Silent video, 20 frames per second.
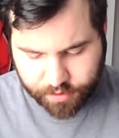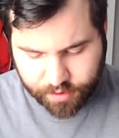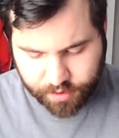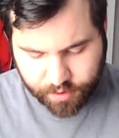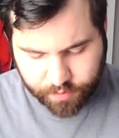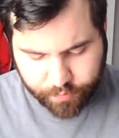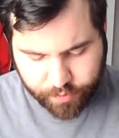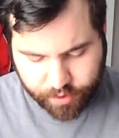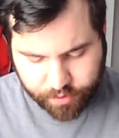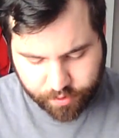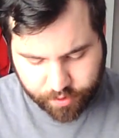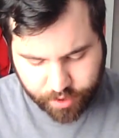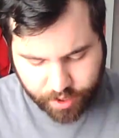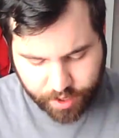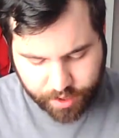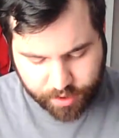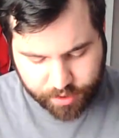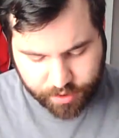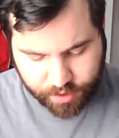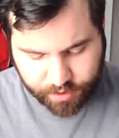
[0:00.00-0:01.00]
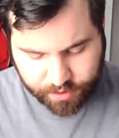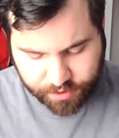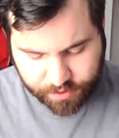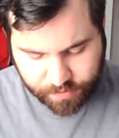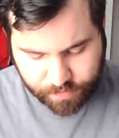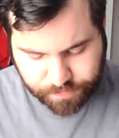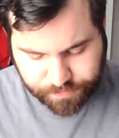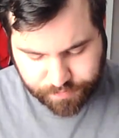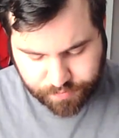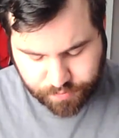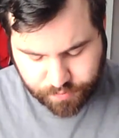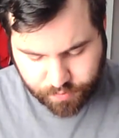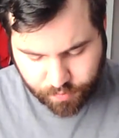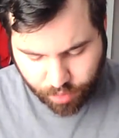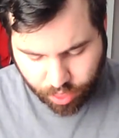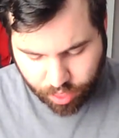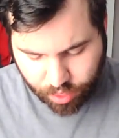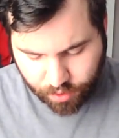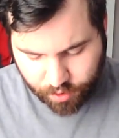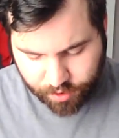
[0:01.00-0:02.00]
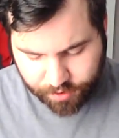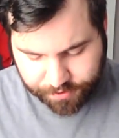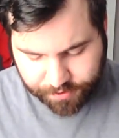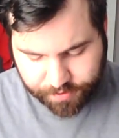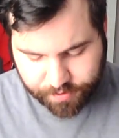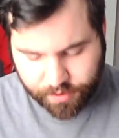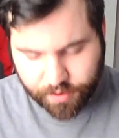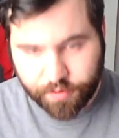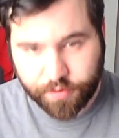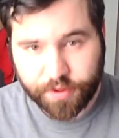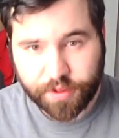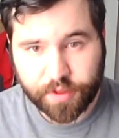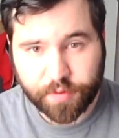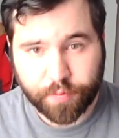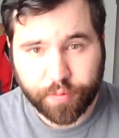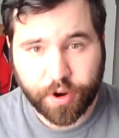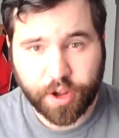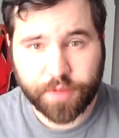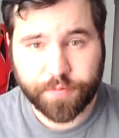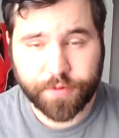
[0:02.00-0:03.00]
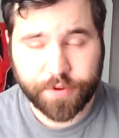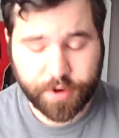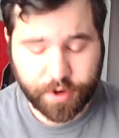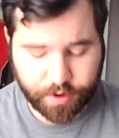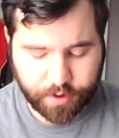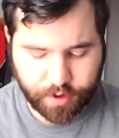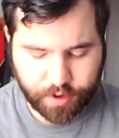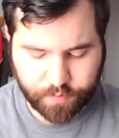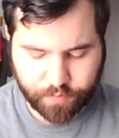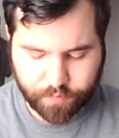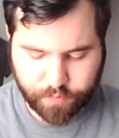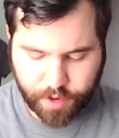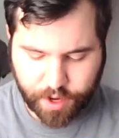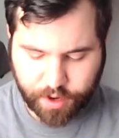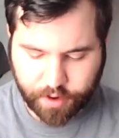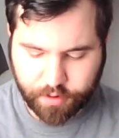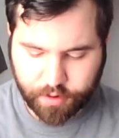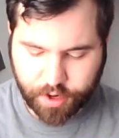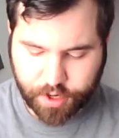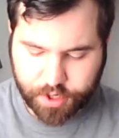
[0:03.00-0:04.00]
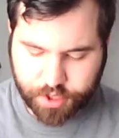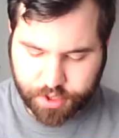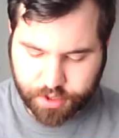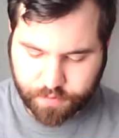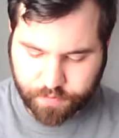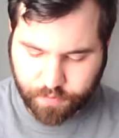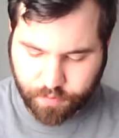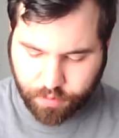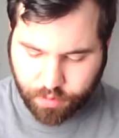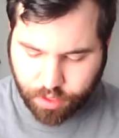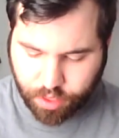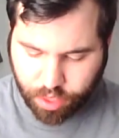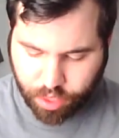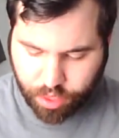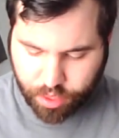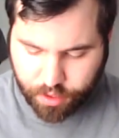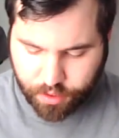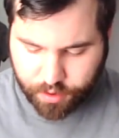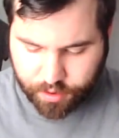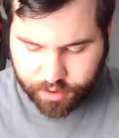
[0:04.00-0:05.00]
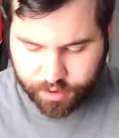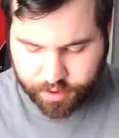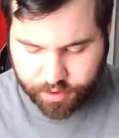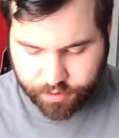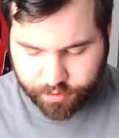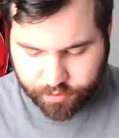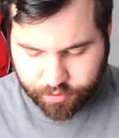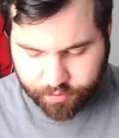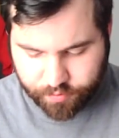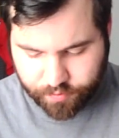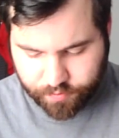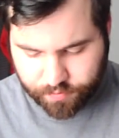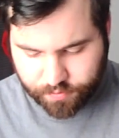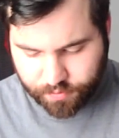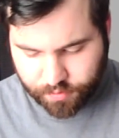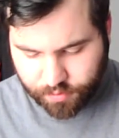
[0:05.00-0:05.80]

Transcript: in the middle colonies. Also, there was the Presbyterian migration from